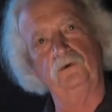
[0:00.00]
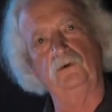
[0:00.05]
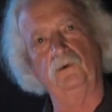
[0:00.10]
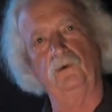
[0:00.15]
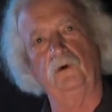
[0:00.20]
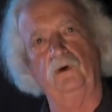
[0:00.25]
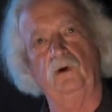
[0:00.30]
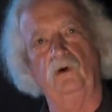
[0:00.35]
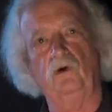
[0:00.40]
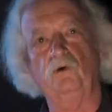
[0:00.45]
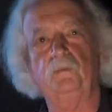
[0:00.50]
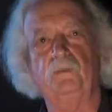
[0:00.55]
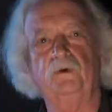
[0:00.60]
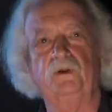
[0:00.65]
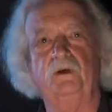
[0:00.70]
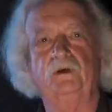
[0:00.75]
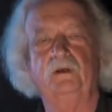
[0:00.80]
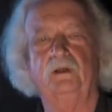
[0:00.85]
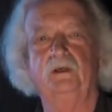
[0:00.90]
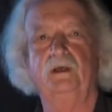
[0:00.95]
door
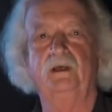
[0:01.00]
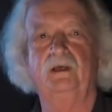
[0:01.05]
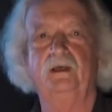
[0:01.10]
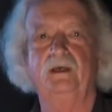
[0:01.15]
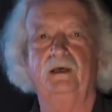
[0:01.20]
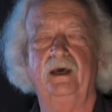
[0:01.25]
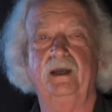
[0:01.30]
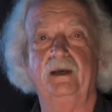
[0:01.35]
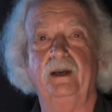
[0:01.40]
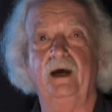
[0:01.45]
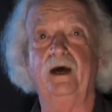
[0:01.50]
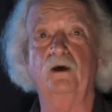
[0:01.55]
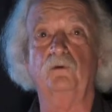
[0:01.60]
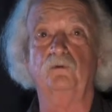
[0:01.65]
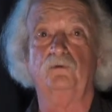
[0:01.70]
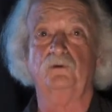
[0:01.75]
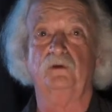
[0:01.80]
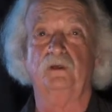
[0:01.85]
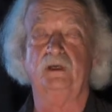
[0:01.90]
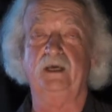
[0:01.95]
opened, and
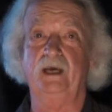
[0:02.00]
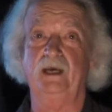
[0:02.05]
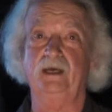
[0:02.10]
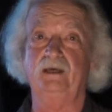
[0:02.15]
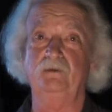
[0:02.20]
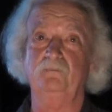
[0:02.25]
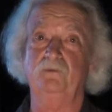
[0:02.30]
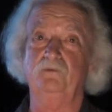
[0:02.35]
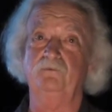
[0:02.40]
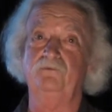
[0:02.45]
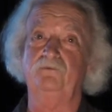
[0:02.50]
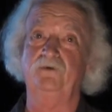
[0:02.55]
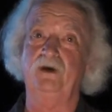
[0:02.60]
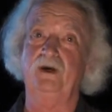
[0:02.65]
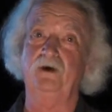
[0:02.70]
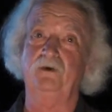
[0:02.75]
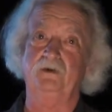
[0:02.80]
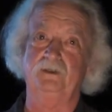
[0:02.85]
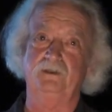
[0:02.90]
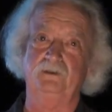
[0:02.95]
out came the
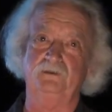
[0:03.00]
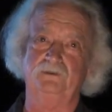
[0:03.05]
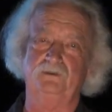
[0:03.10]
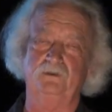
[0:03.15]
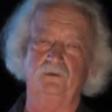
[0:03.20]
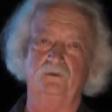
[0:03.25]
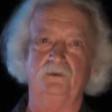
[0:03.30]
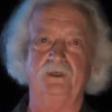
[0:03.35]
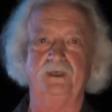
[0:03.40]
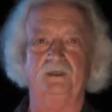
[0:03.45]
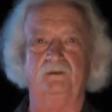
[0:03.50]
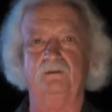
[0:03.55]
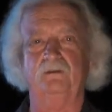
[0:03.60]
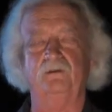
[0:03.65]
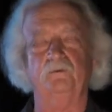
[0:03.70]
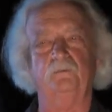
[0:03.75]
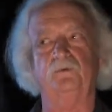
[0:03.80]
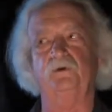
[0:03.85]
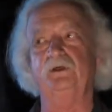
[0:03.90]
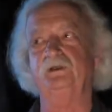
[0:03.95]
fairies to greet
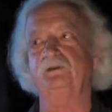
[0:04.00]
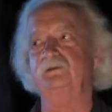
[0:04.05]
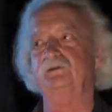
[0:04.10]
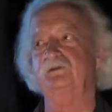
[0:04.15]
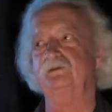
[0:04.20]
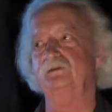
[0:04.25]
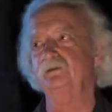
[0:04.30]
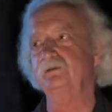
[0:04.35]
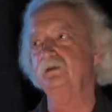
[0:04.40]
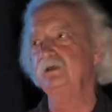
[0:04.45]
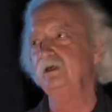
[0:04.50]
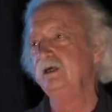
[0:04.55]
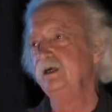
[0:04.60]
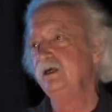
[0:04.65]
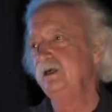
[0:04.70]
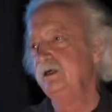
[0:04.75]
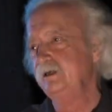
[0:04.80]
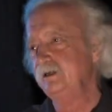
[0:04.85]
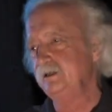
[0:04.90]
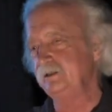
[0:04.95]
the prince.
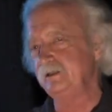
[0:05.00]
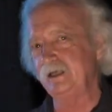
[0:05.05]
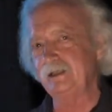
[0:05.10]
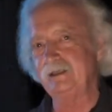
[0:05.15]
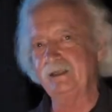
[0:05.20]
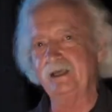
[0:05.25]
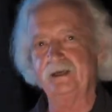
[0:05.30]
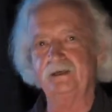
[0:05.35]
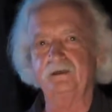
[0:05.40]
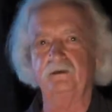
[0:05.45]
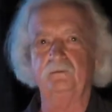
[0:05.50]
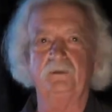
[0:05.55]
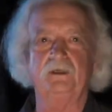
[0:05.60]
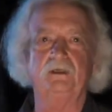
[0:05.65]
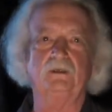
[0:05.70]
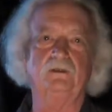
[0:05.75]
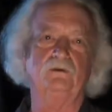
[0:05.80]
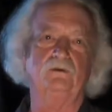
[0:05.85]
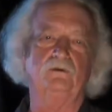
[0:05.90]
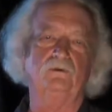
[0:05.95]
And they led him
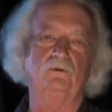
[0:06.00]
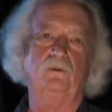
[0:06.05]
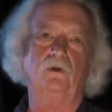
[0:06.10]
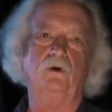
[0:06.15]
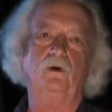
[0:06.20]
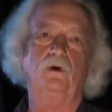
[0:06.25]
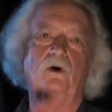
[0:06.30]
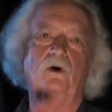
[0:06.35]
into the